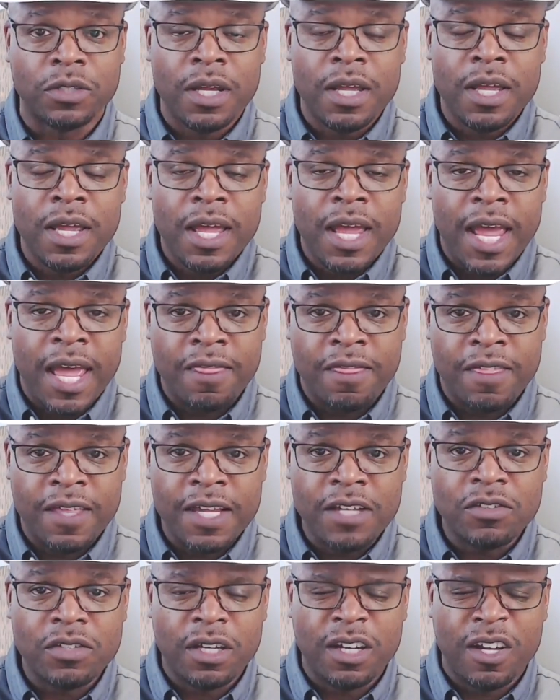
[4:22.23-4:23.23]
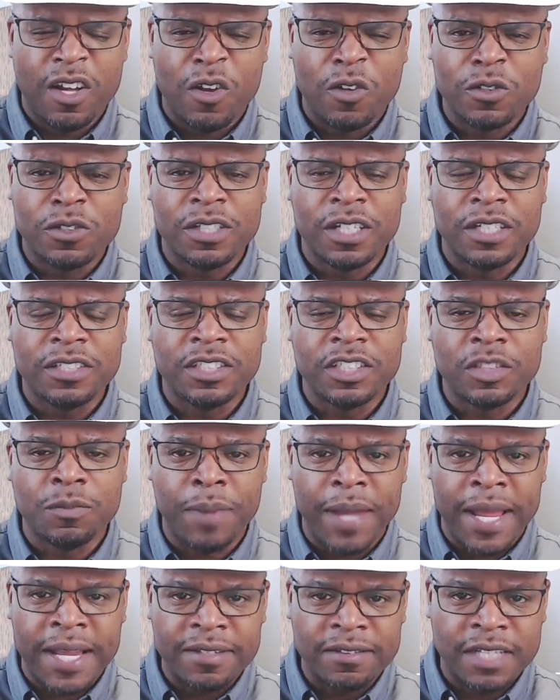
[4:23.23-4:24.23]
And these are loans such as bank
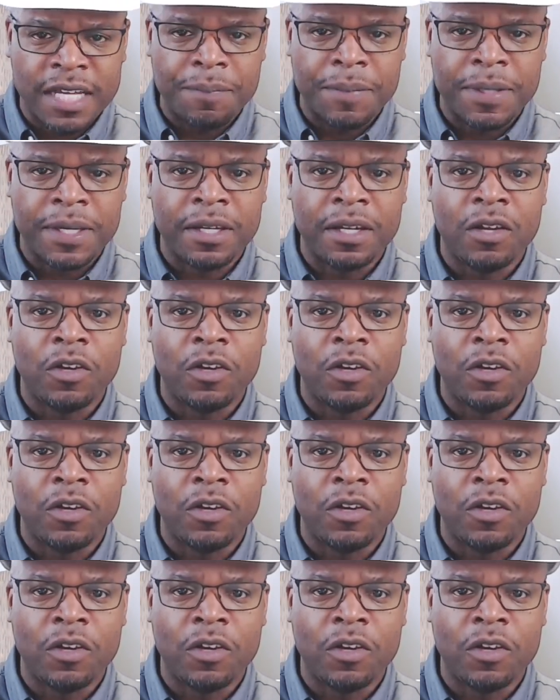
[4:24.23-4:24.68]
statement loans,